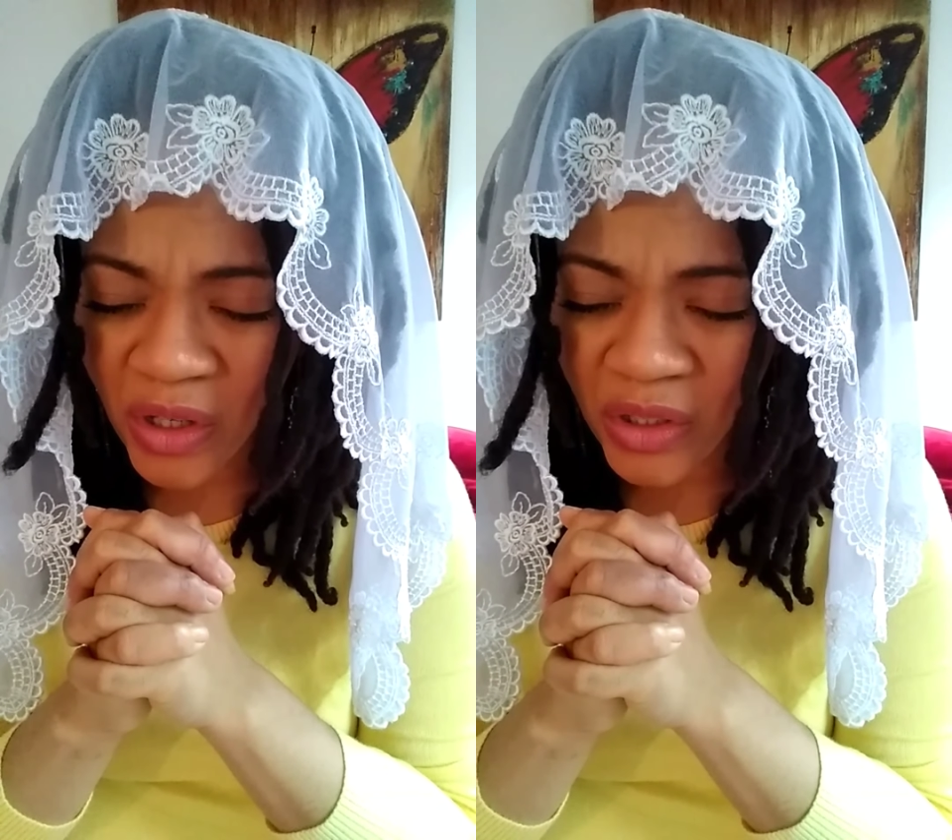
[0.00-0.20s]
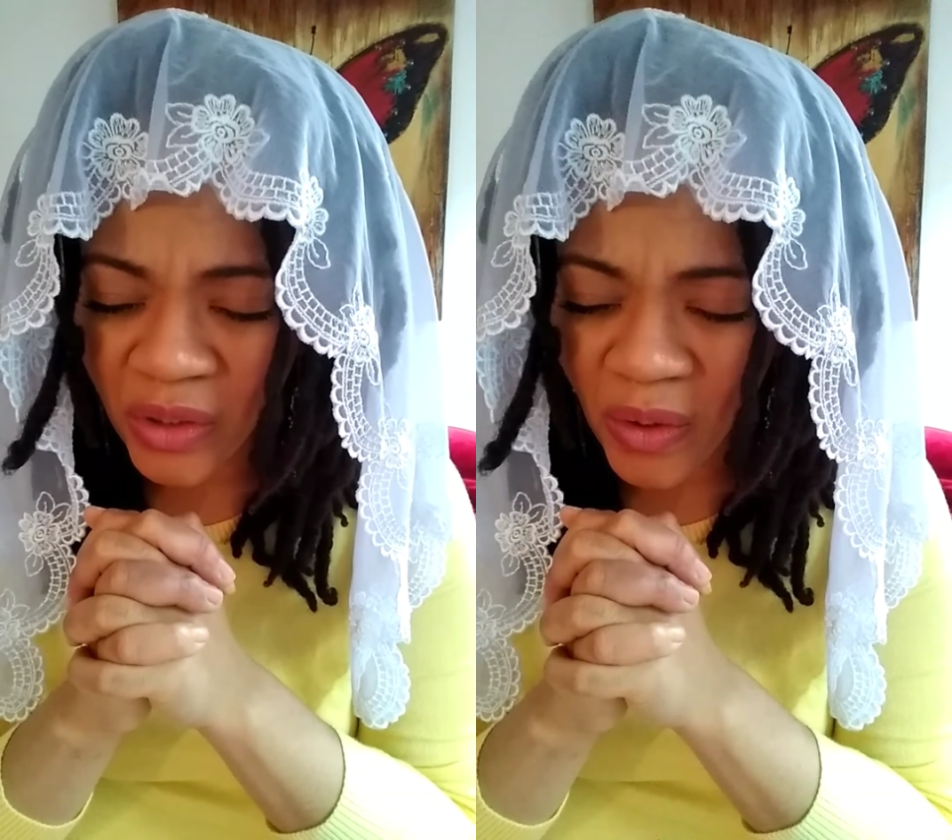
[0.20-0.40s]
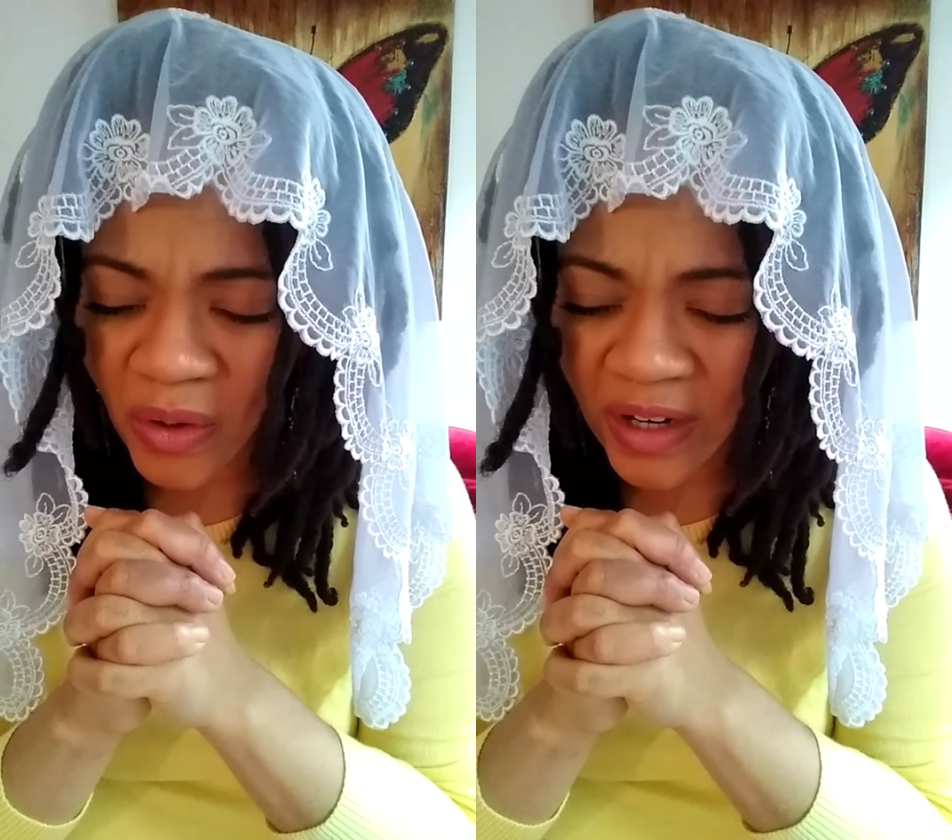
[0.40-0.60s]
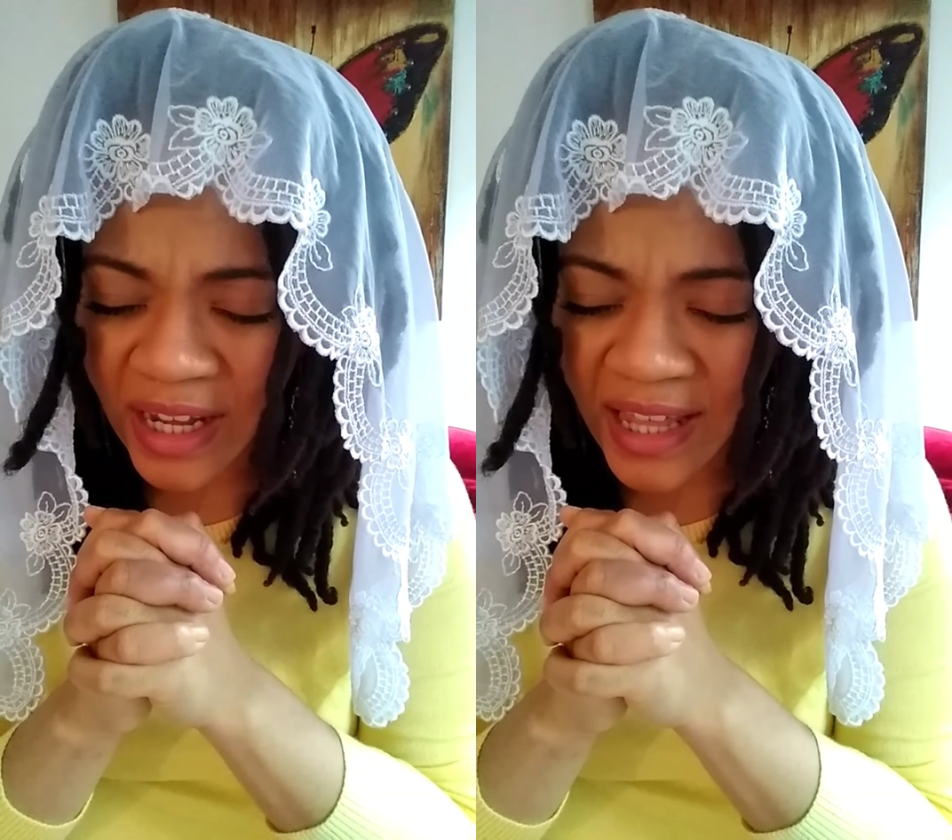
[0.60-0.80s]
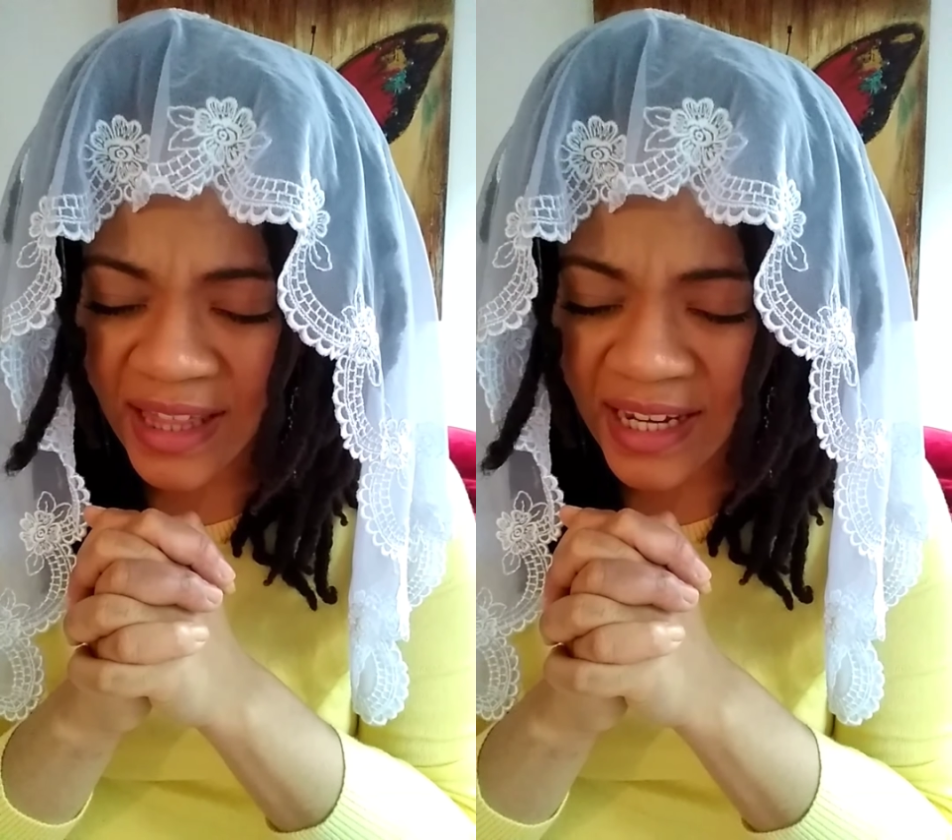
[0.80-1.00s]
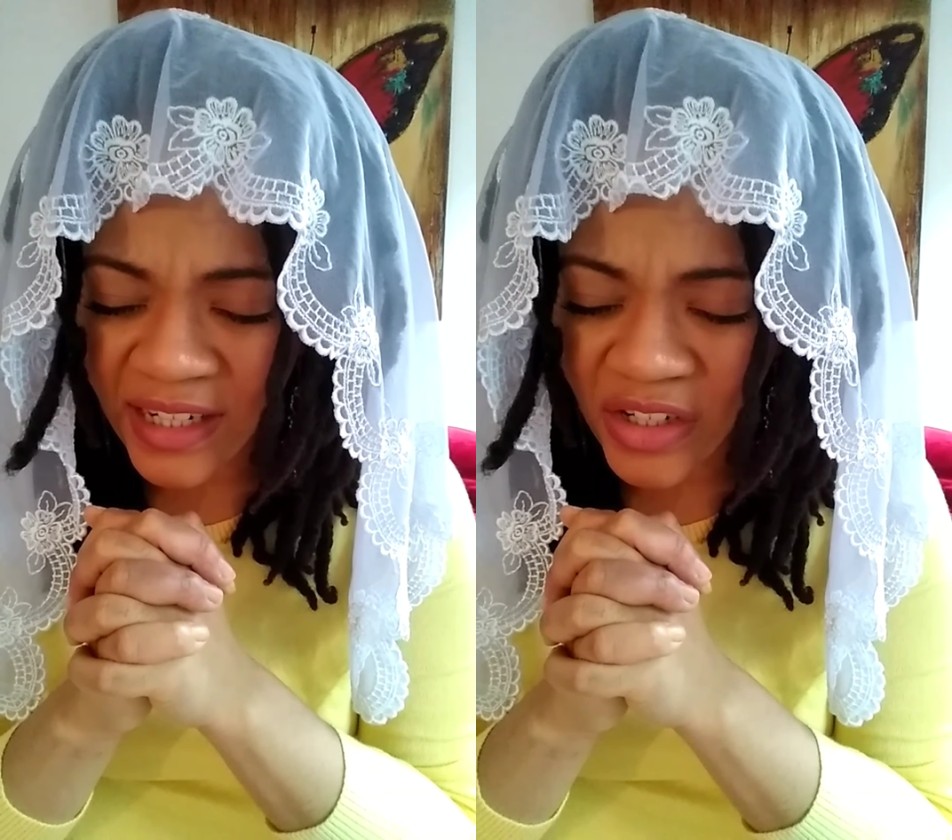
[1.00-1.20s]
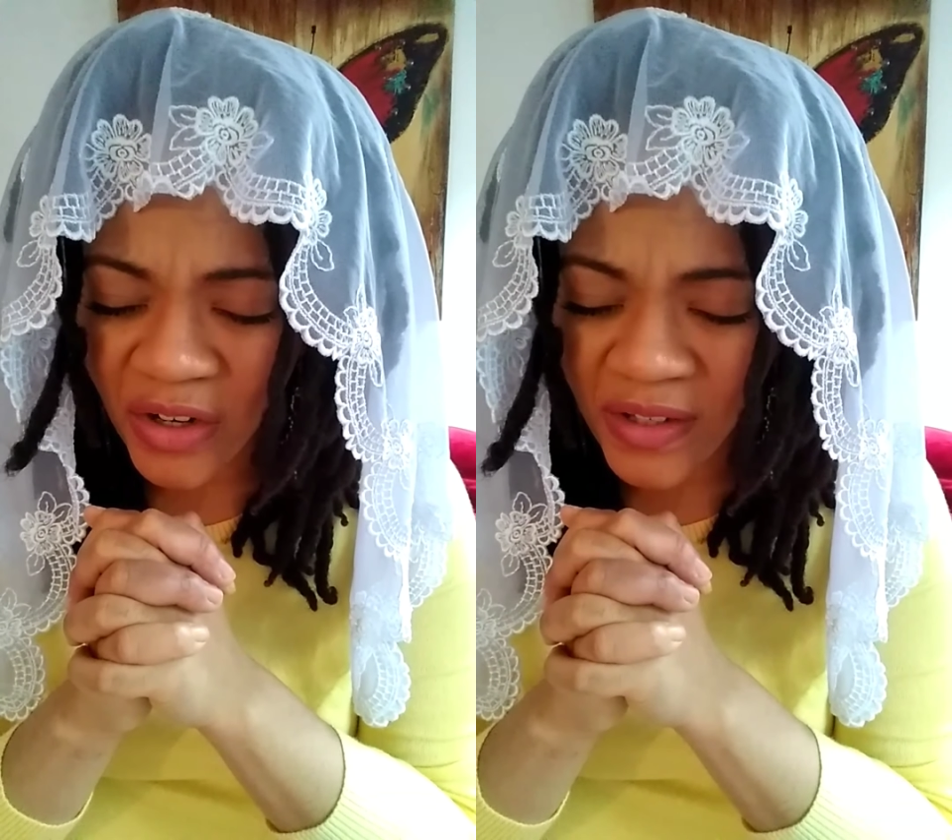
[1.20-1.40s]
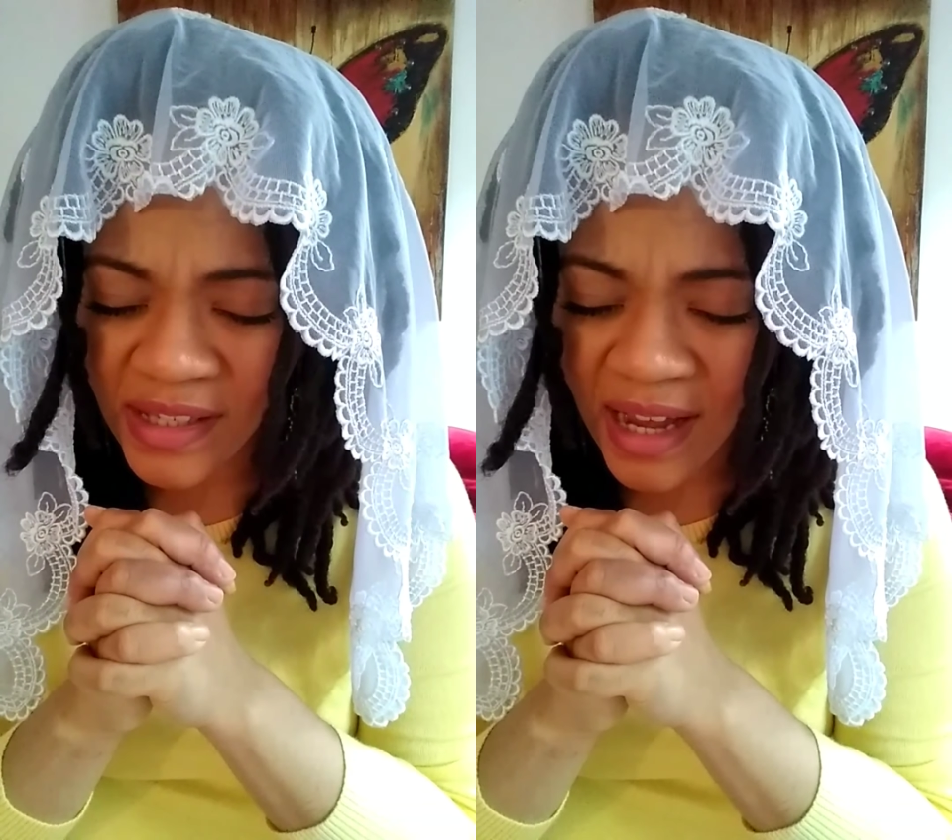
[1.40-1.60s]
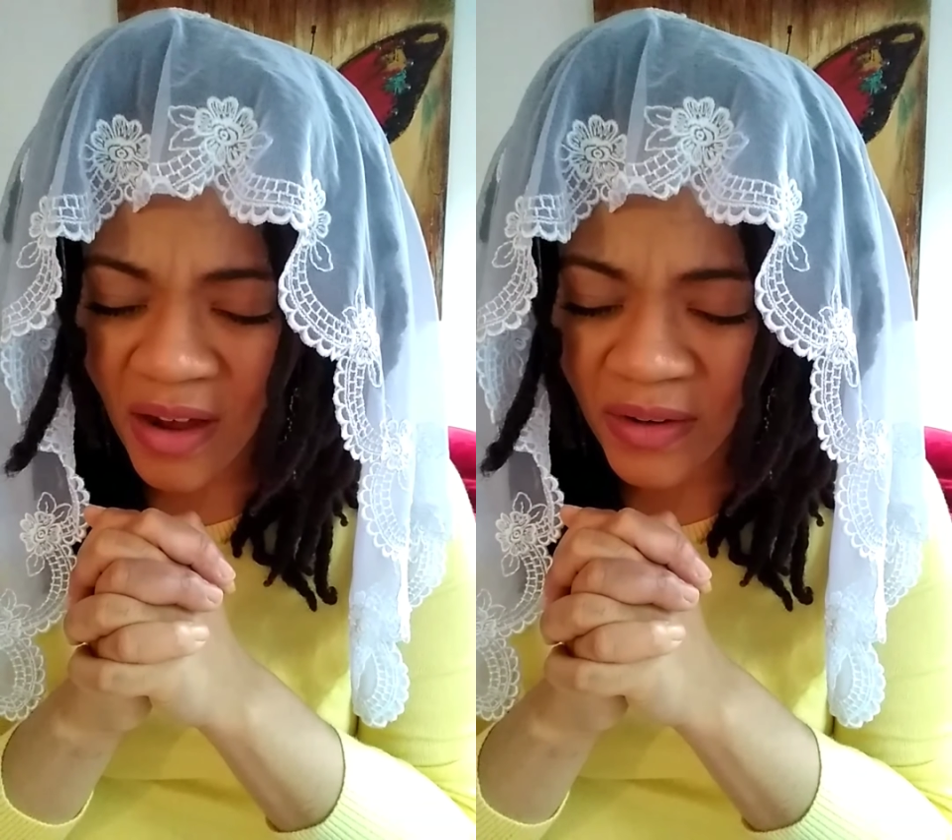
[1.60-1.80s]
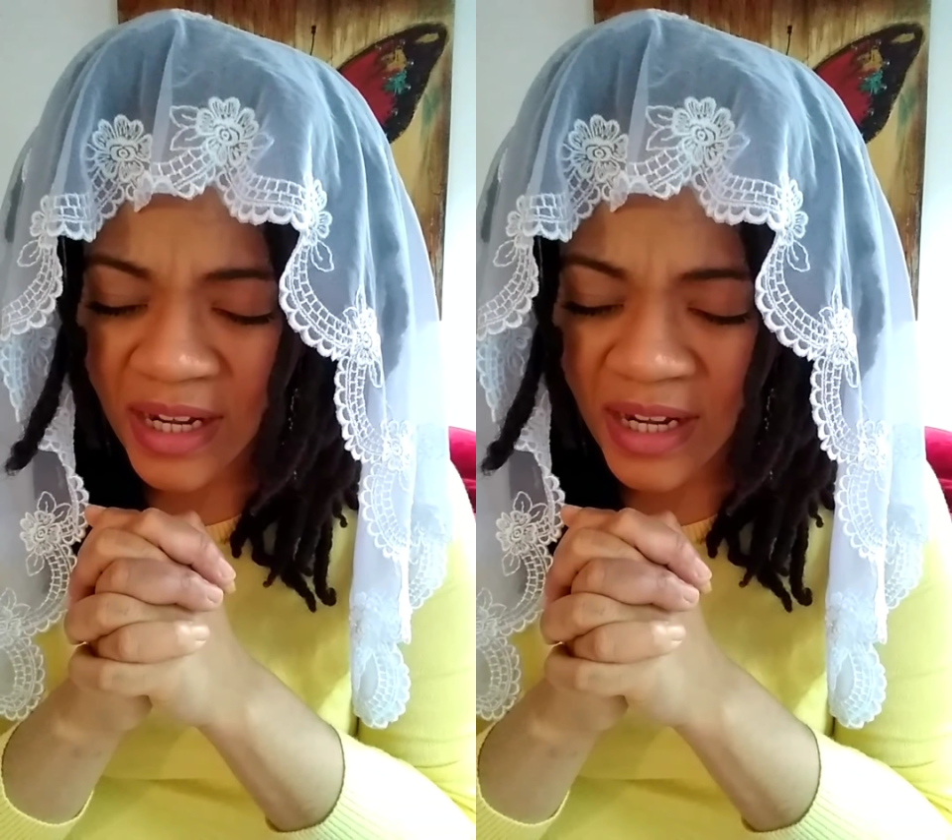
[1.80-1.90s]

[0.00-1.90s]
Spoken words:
glory and that it turns out